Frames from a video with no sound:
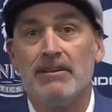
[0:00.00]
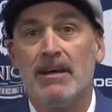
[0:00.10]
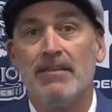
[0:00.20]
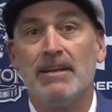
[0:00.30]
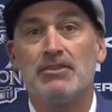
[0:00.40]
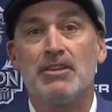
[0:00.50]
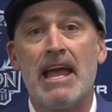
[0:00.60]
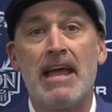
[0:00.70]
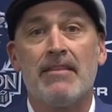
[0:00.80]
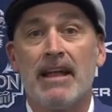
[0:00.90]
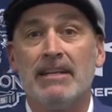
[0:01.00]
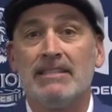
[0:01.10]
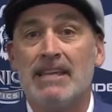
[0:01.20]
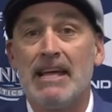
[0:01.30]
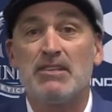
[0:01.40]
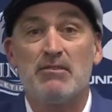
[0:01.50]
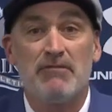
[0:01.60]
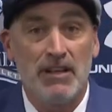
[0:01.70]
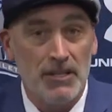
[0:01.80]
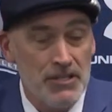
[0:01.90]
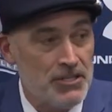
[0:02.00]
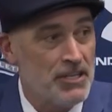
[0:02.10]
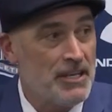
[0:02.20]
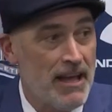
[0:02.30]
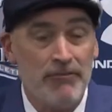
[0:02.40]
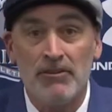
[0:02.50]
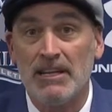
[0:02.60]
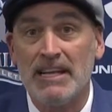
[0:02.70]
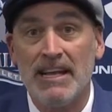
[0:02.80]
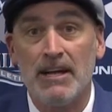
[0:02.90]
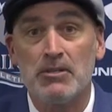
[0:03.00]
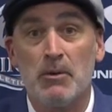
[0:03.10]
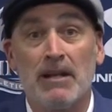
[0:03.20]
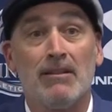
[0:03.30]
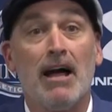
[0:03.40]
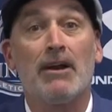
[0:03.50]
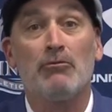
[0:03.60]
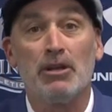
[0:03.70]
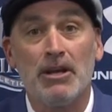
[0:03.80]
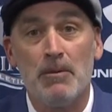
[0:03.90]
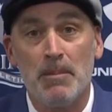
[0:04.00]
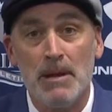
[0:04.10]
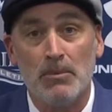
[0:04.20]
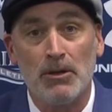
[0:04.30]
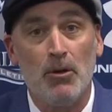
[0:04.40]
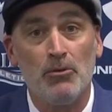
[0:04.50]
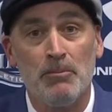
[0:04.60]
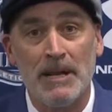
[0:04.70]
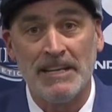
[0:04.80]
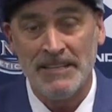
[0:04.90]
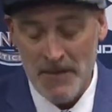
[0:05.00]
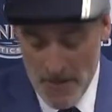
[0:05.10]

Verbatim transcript: Uh, that saying that it takes a village, it definitely does. We had a lot of really good people at Old Dominion